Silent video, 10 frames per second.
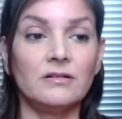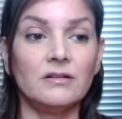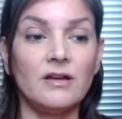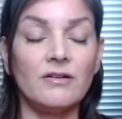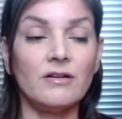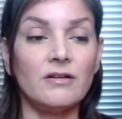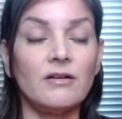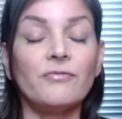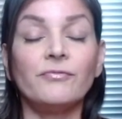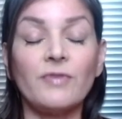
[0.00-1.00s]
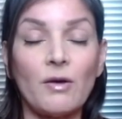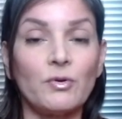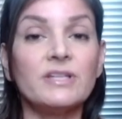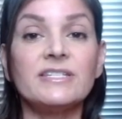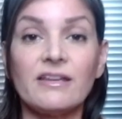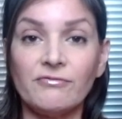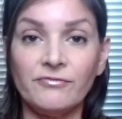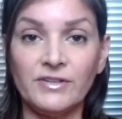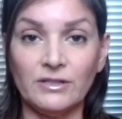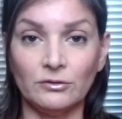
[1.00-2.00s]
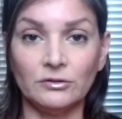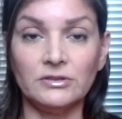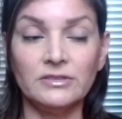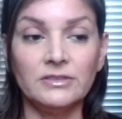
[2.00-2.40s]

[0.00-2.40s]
I want to say a field,